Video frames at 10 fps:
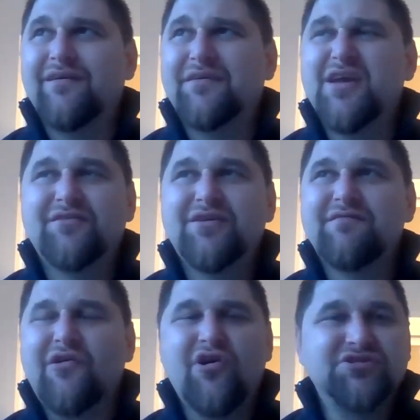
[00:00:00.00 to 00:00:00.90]
you
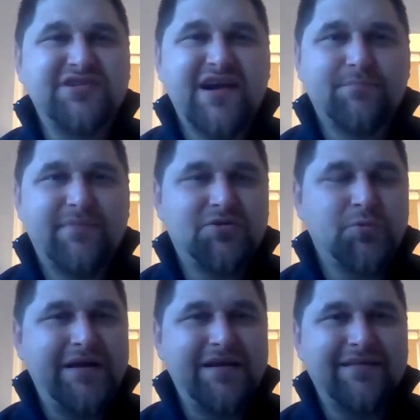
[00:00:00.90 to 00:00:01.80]
have a contract
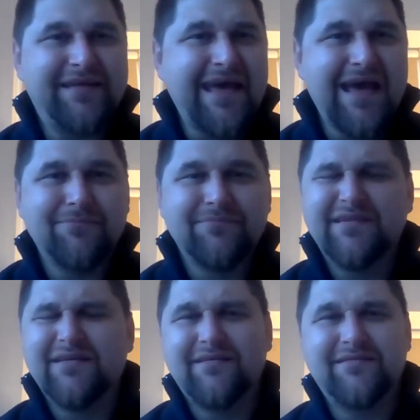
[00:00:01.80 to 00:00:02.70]
between the camp,
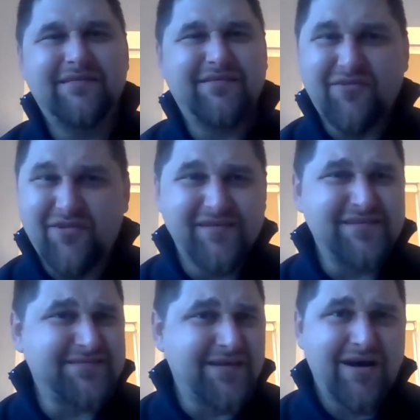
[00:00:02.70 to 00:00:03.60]
the
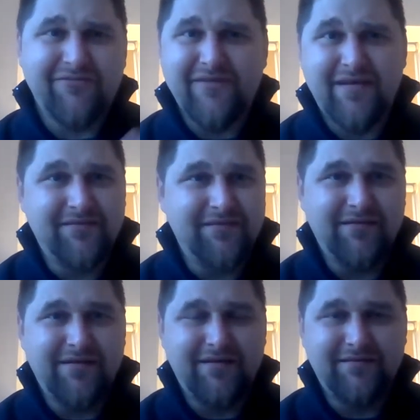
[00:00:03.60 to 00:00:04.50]
crisis staff and
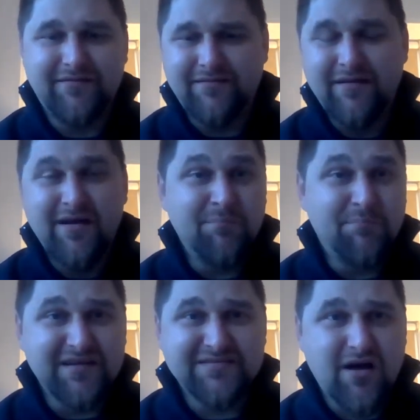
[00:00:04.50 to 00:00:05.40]
the
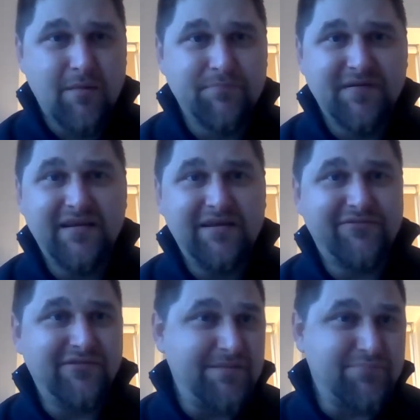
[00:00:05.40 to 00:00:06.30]
bus company
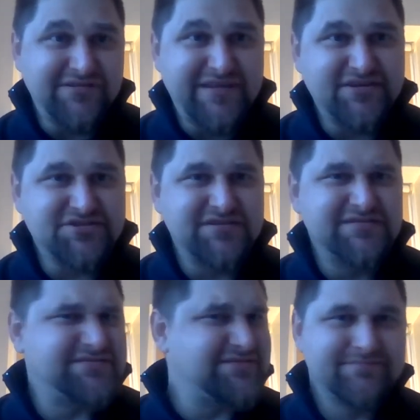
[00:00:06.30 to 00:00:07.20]
for
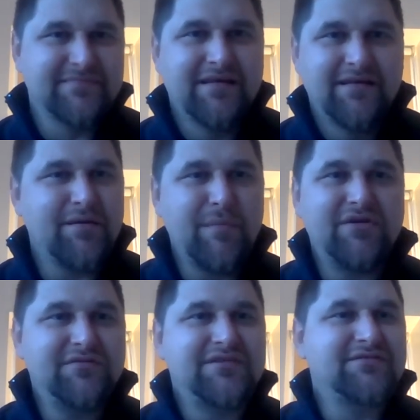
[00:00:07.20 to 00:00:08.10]
deportations. I
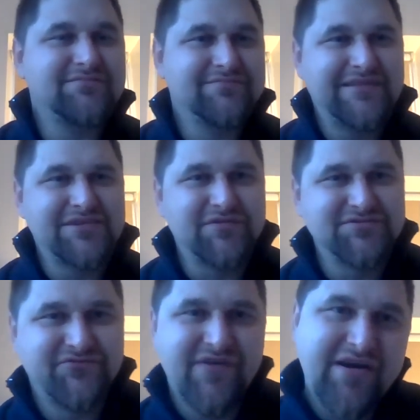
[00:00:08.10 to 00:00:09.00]
mean, this
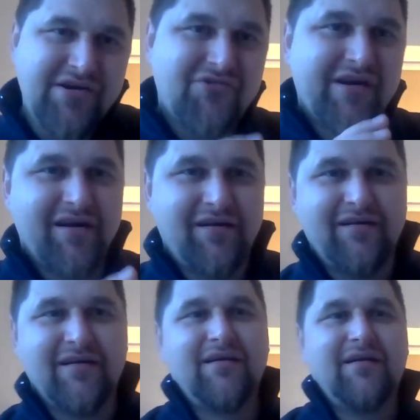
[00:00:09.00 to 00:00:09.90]
was very
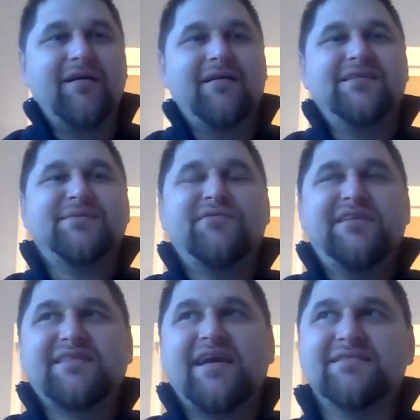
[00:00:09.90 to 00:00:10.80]
rare in some of
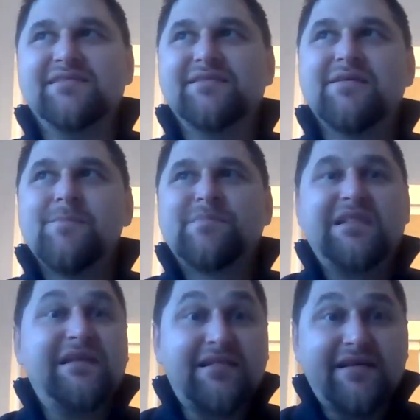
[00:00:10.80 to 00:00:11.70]
these cases.
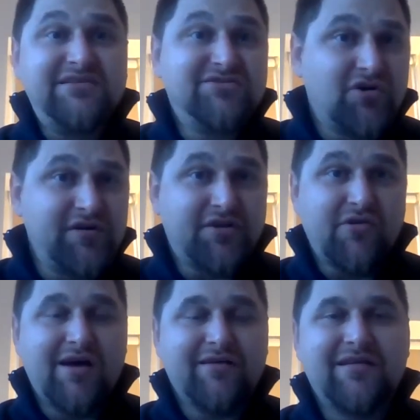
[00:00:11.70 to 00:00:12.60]
Like in Zvornik, you